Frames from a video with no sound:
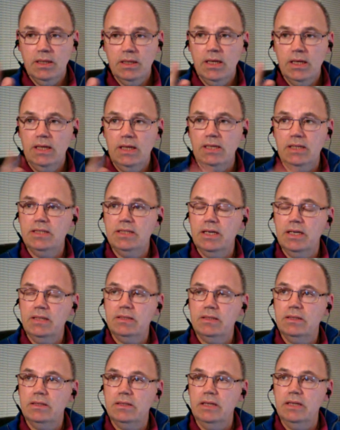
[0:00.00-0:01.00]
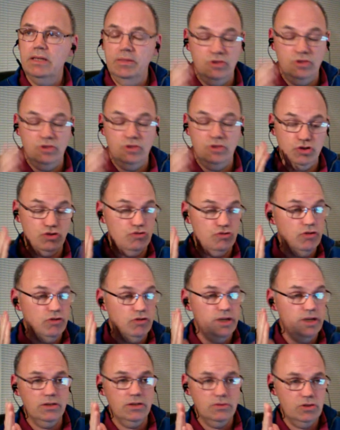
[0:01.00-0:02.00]
and he said, and it was a
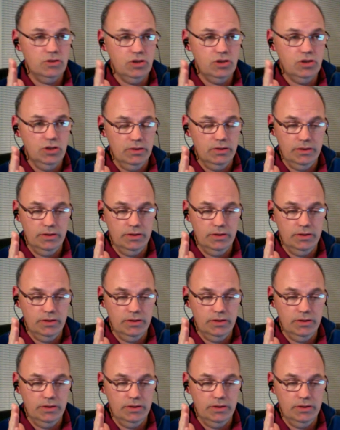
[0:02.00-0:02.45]
straight on shot.